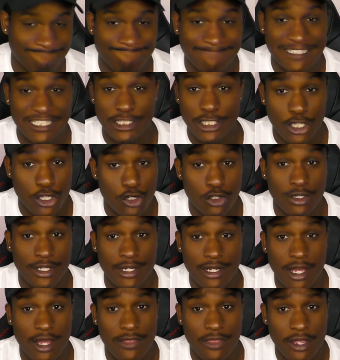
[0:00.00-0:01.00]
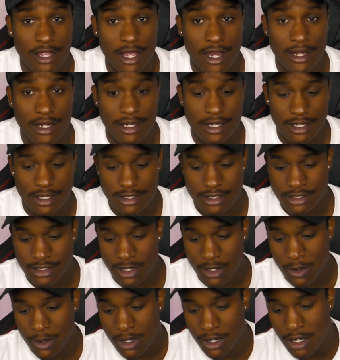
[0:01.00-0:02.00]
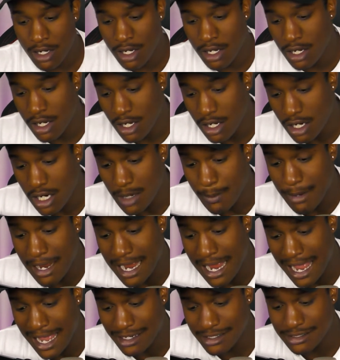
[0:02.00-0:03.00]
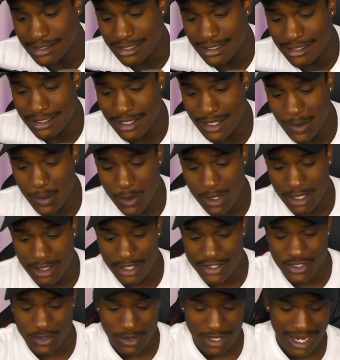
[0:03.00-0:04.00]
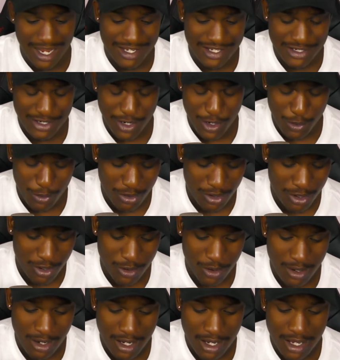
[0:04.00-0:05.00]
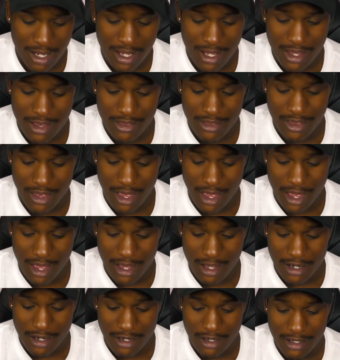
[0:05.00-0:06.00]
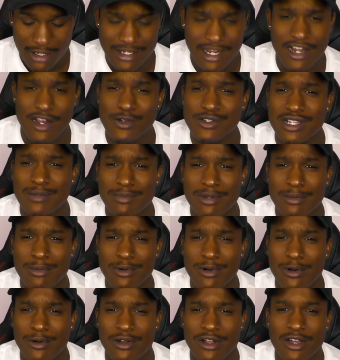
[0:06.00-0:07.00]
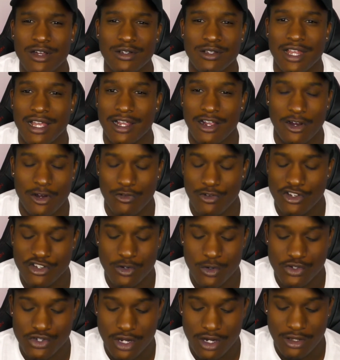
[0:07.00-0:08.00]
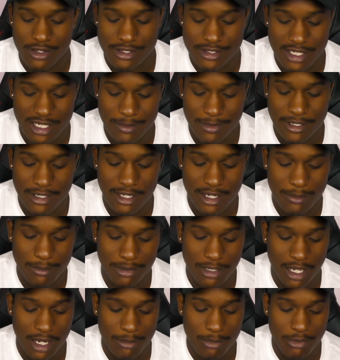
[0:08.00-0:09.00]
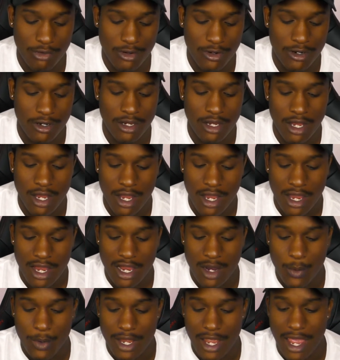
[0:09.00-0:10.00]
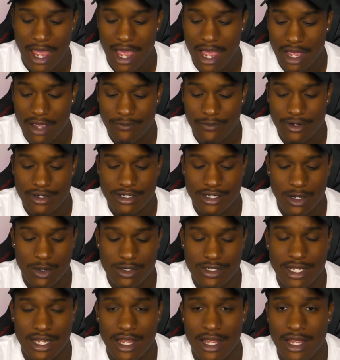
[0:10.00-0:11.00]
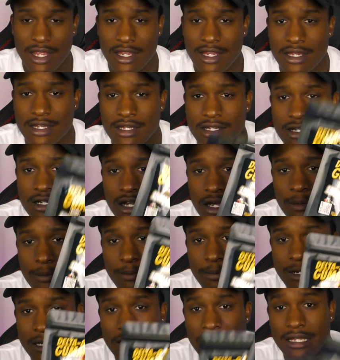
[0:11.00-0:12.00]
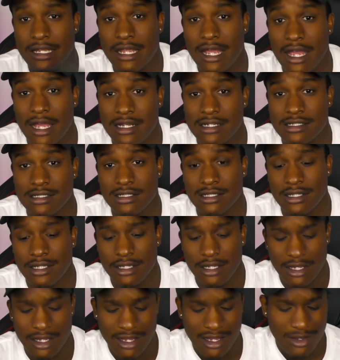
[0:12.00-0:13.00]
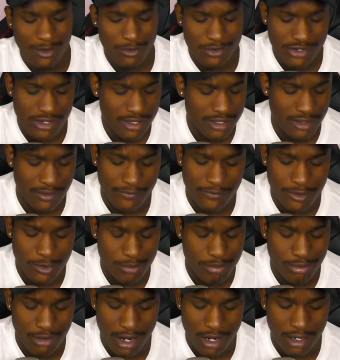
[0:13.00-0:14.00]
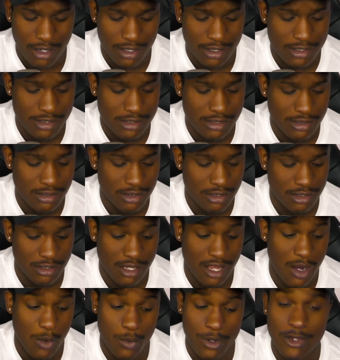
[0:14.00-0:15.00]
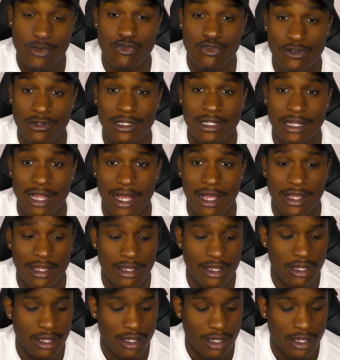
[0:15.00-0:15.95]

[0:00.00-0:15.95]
Literally nothing I need. So I actually did want to let you guys know, though, that because I know some people don't know, like, our original channel is CBD Hemp Library, and we have a Delta 8 company, actually, with just a few products that we really like.